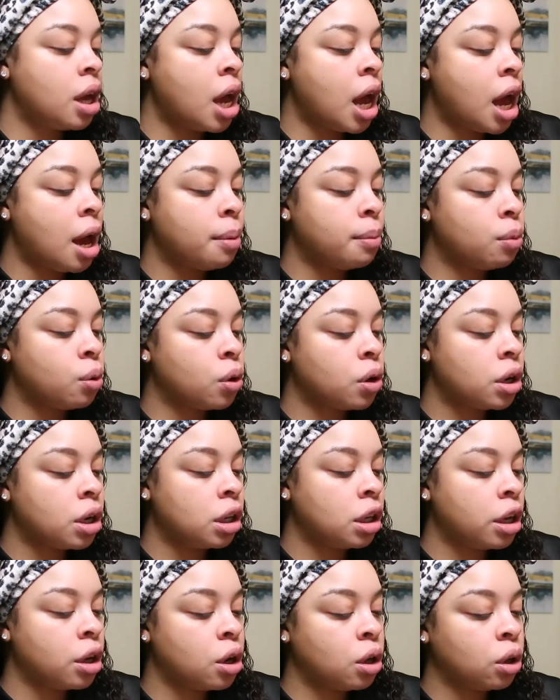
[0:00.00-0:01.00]
Add more
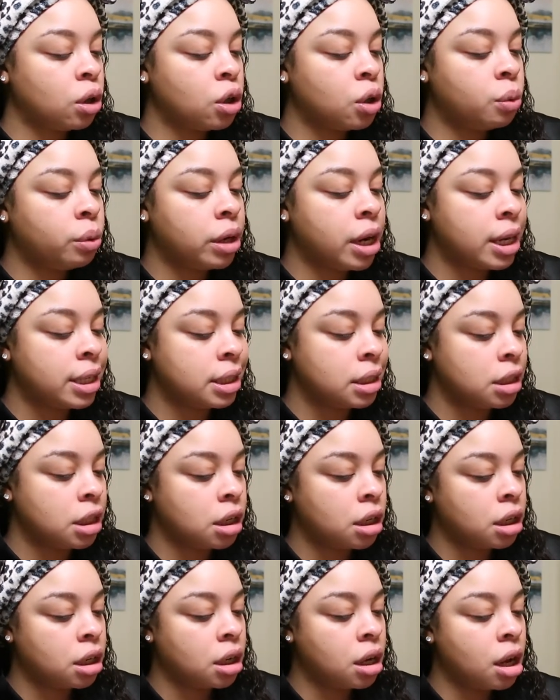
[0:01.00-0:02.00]
clay or liquid as
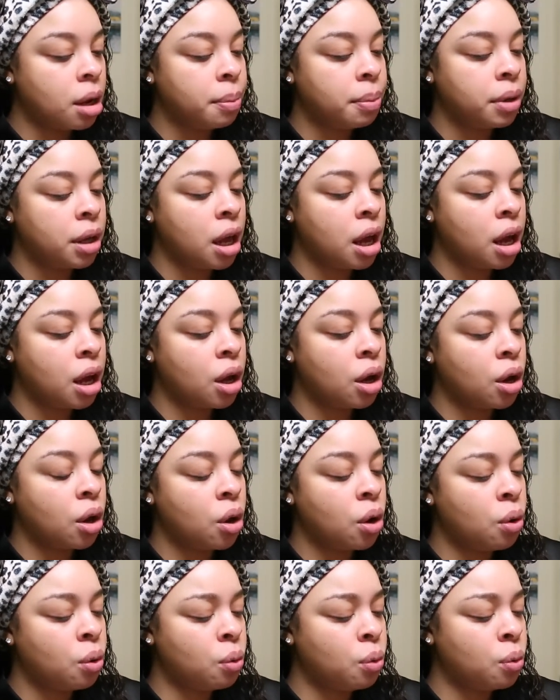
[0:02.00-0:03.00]
needed. Apply
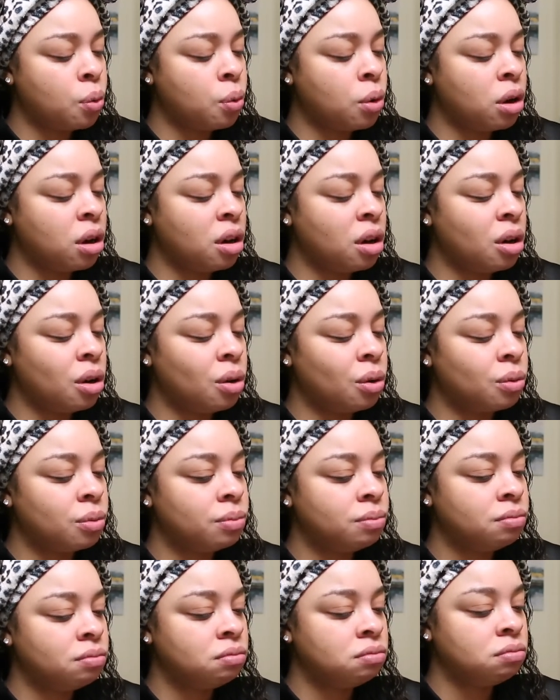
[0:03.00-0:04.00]

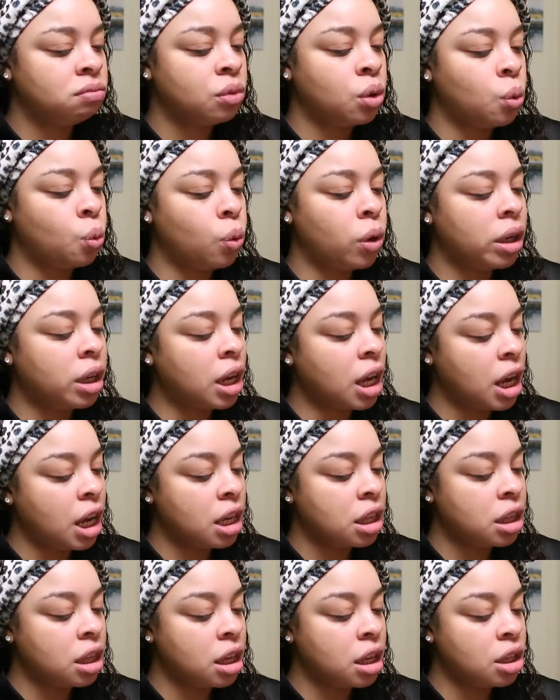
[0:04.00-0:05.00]

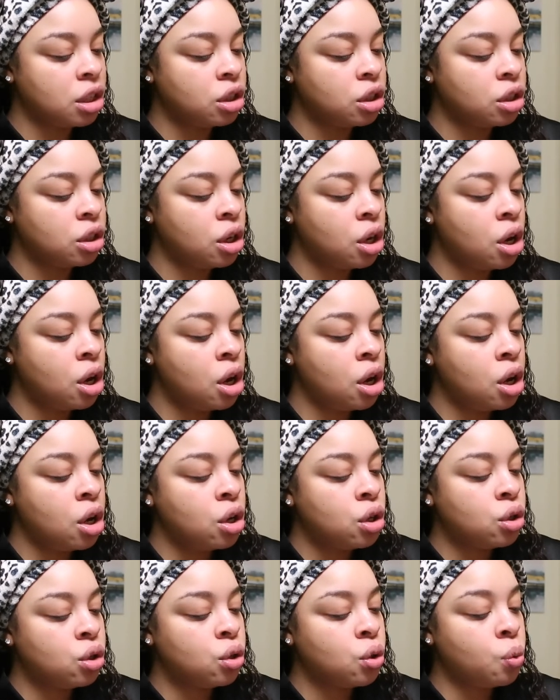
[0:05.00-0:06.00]
1/8 inch
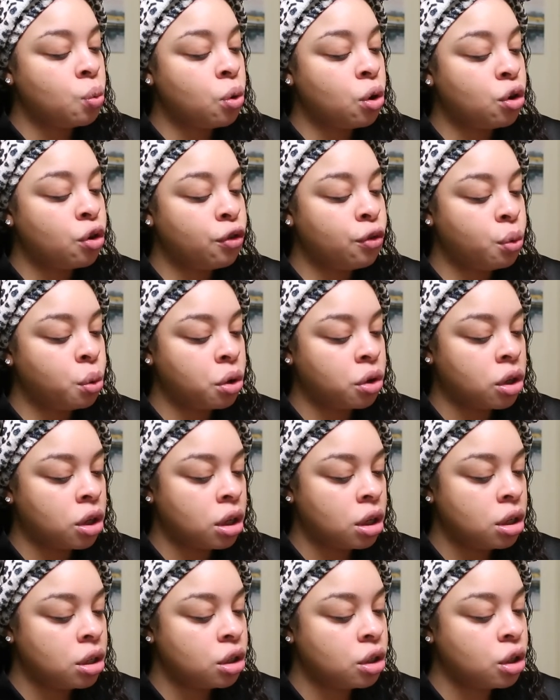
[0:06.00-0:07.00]
to 1/4
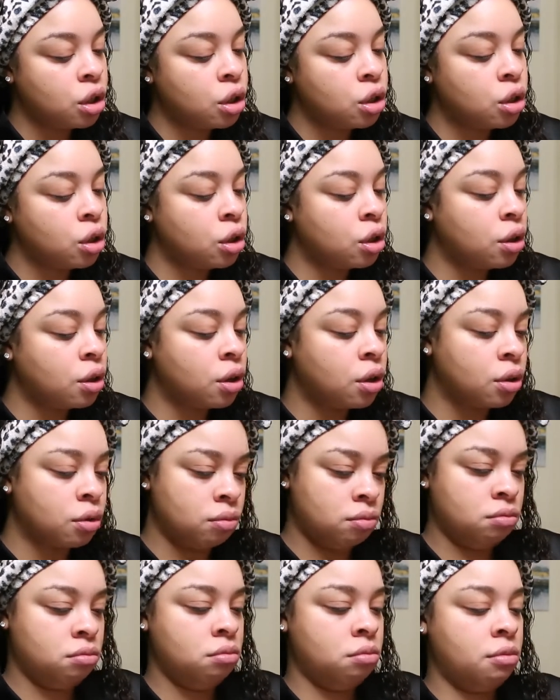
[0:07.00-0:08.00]
inch to the
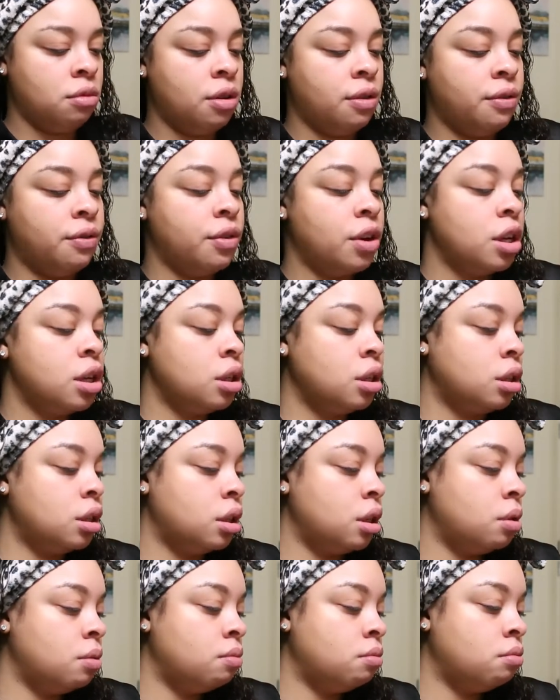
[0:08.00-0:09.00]
face